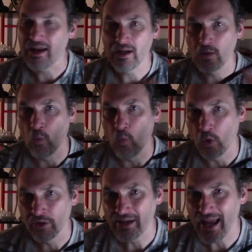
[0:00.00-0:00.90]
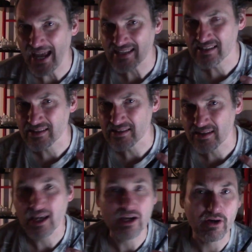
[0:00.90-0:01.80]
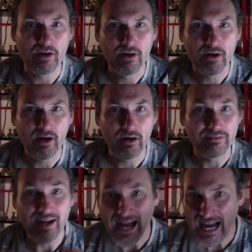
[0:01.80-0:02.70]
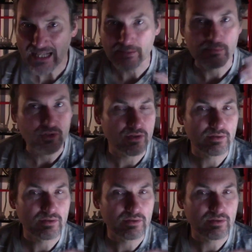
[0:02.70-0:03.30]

in one essence here of atoms.